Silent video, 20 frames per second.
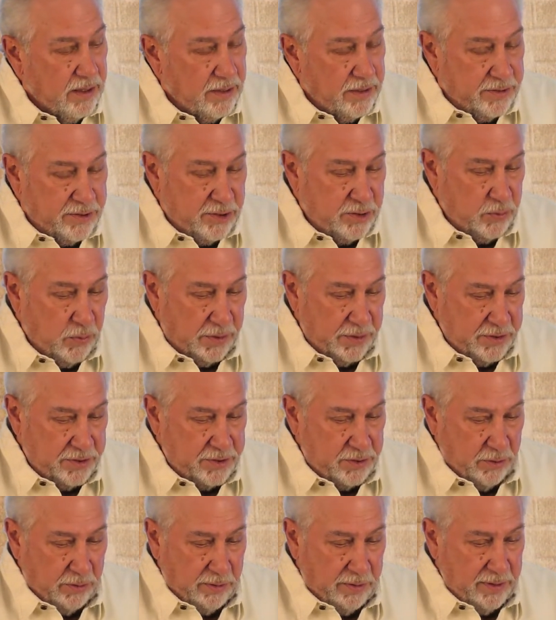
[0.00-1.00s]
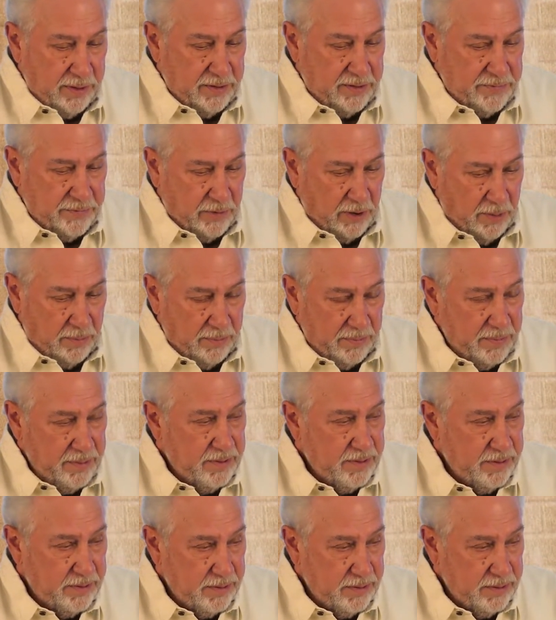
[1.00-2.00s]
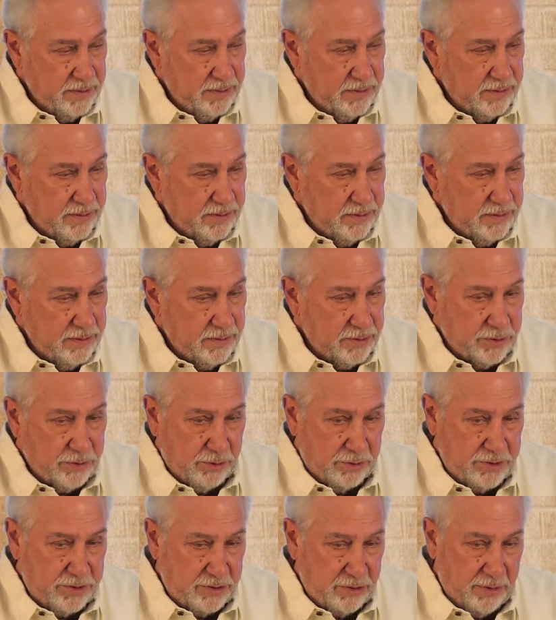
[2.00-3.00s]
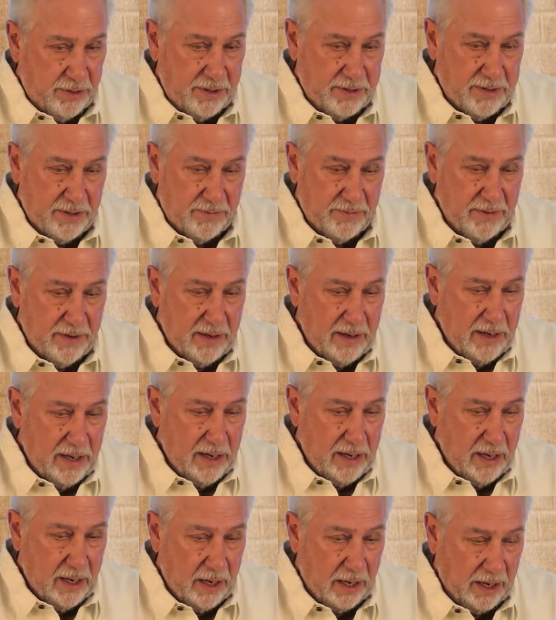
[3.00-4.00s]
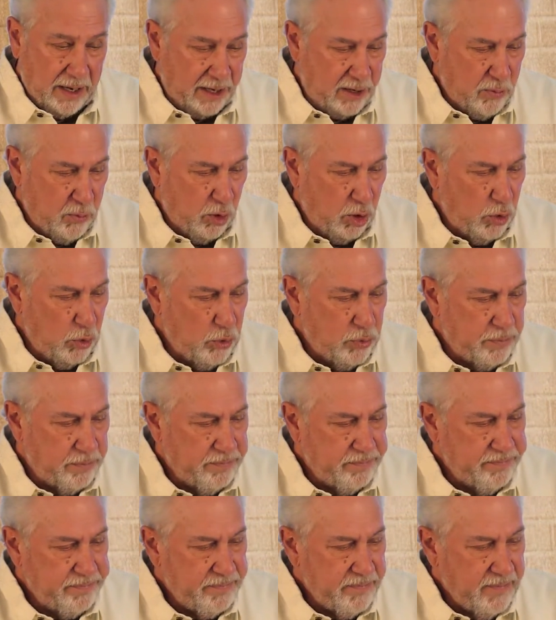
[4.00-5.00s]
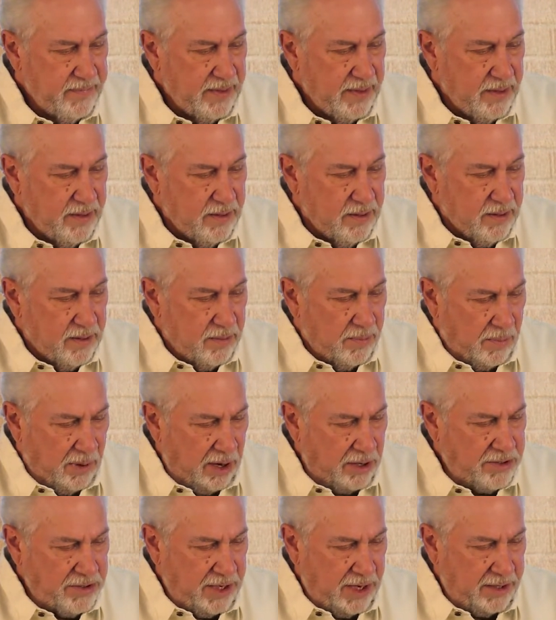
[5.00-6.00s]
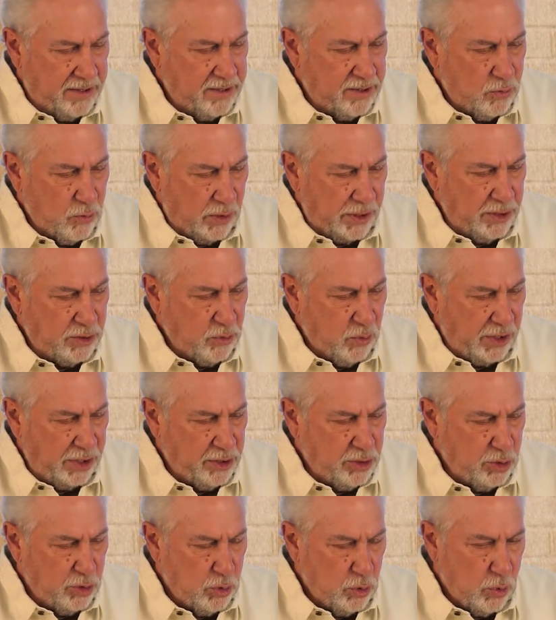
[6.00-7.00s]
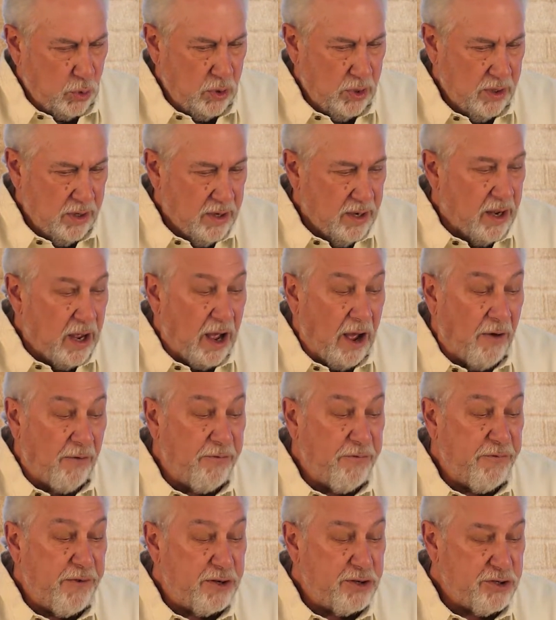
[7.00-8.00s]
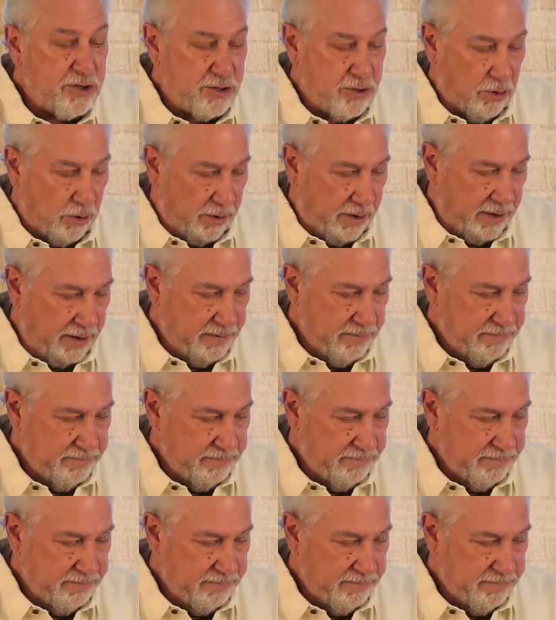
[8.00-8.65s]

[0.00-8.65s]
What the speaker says: This is one of the stories from the short stories of Lake Walloon, March 8th, 2022, a fish story.